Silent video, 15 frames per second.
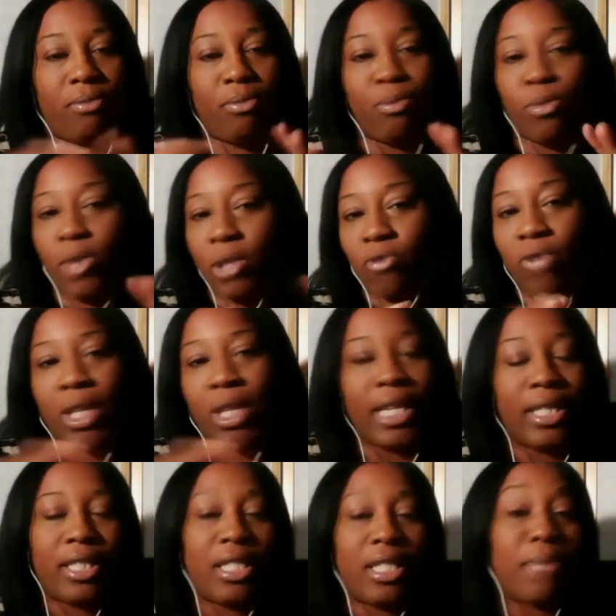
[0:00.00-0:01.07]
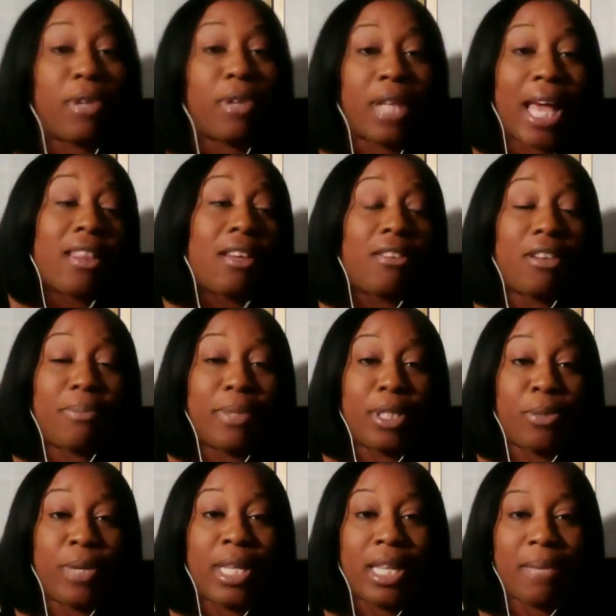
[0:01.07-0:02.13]
relationship or lack thereof
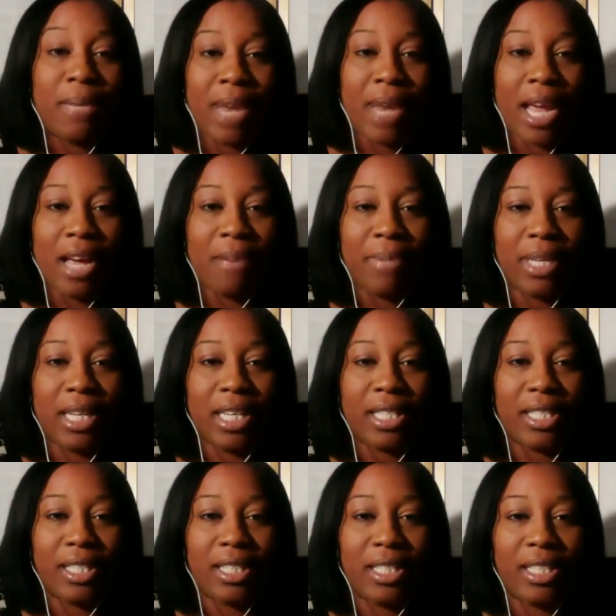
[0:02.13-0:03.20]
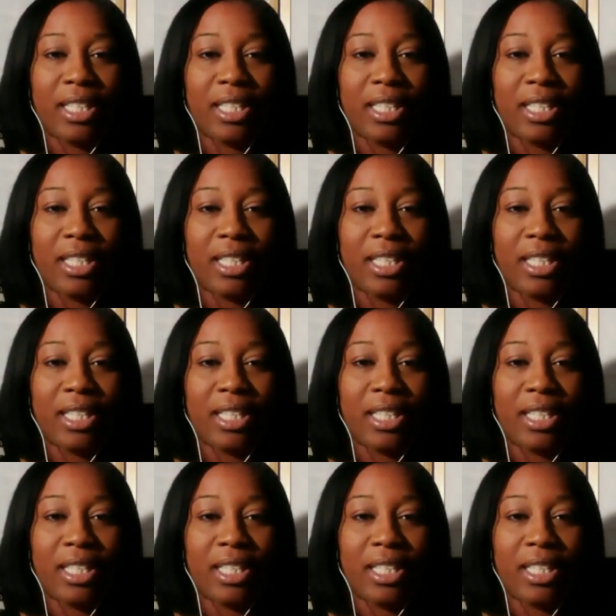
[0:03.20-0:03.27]
between them now, because...